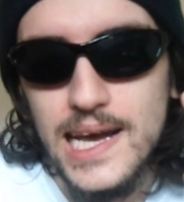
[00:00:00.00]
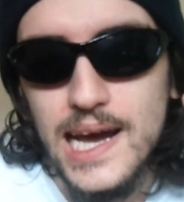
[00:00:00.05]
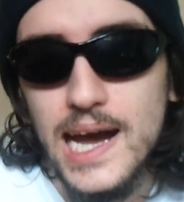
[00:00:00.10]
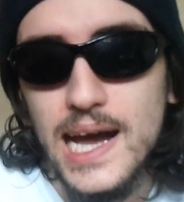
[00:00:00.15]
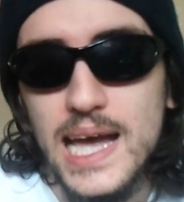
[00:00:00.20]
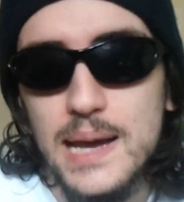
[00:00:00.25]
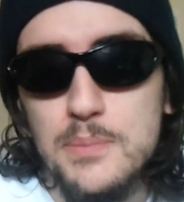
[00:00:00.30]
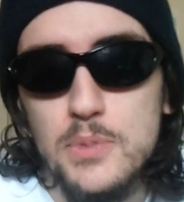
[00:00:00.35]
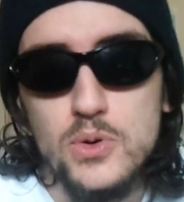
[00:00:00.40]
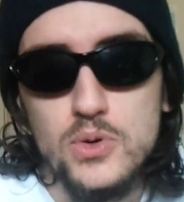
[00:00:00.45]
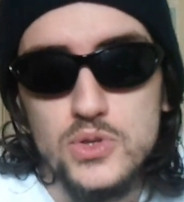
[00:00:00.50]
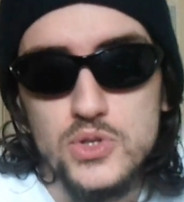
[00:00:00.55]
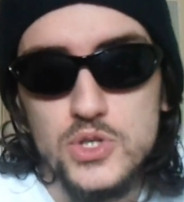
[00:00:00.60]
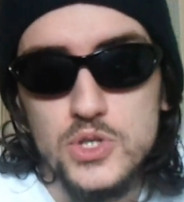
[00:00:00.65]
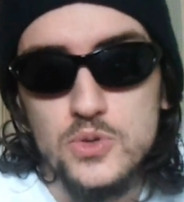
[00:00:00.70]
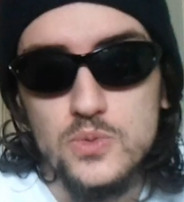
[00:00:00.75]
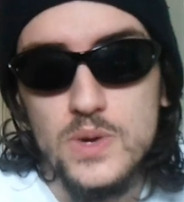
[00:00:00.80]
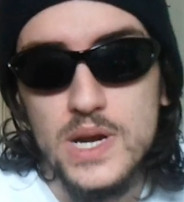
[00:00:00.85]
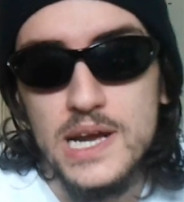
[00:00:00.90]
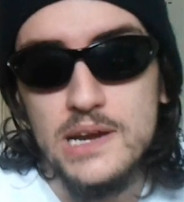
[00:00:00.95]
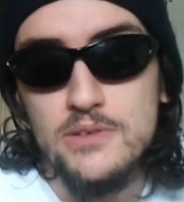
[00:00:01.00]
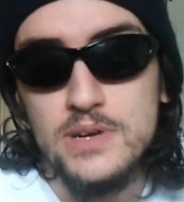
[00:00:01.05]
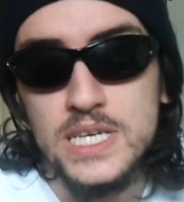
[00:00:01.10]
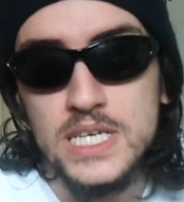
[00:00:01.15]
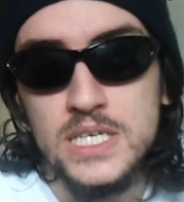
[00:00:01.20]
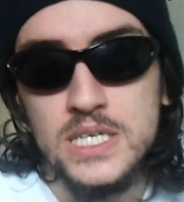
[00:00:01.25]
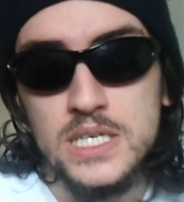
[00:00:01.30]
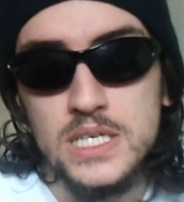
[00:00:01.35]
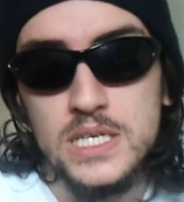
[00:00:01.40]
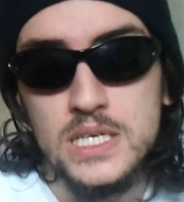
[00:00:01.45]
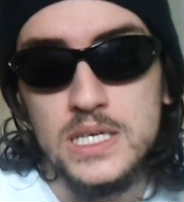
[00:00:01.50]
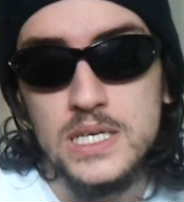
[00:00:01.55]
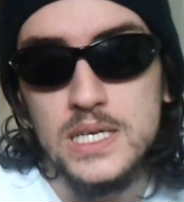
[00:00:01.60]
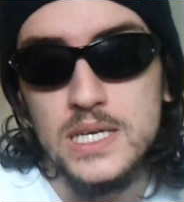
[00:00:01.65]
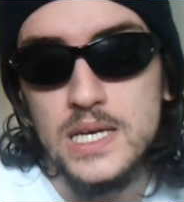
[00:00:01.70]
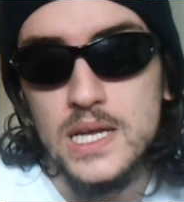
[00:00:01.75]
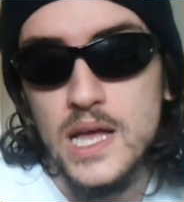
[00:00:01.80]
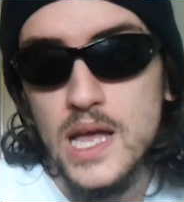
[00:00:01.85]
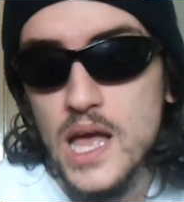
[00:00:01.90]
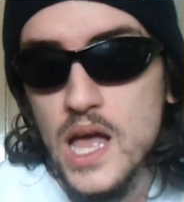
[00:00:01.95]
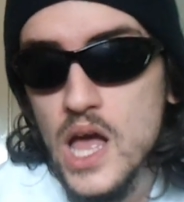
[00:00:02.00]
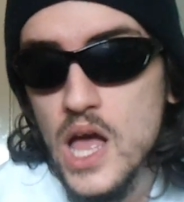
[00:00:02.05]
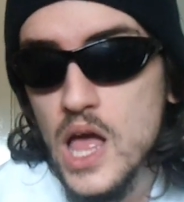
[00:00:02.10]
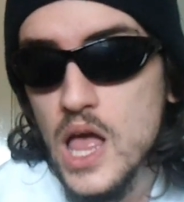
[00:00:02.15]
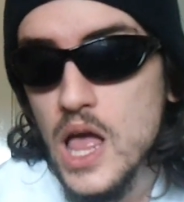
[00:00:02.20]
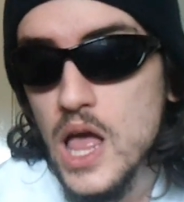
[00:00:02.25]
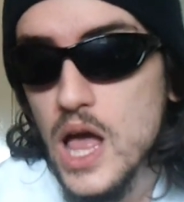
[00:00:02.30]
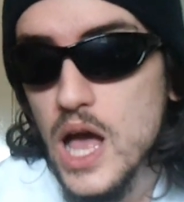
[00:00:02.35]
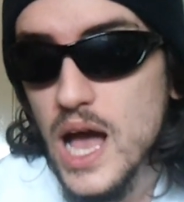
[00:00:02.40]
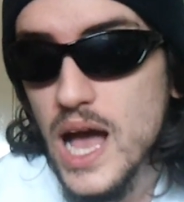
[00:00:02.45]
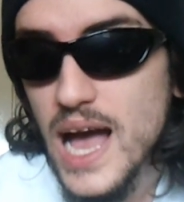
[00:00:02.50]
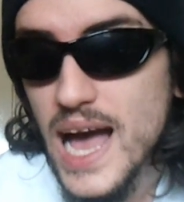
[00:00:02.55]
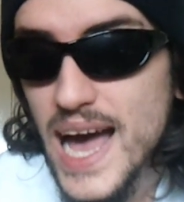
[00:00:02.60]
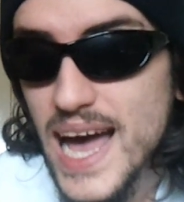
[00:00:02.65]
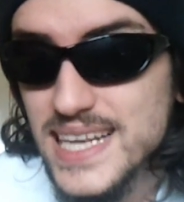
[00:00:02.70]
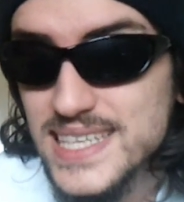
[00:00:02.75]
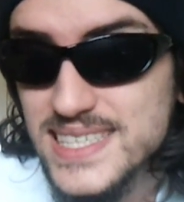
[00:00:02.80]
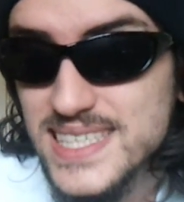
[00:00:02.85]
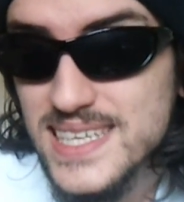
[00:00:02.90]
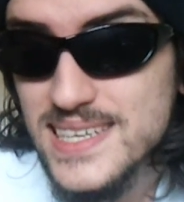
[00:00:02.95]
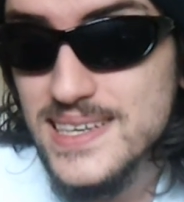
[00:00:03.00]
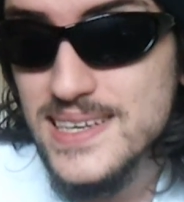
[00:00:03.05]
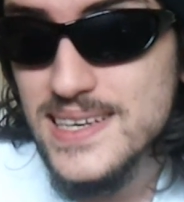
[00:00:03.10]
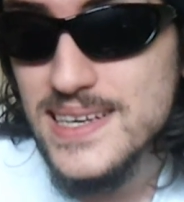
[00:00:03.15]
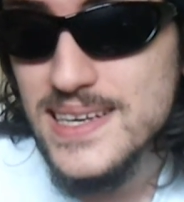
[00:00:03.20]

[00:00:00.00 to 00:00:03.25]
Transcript: I am also wearing a hat.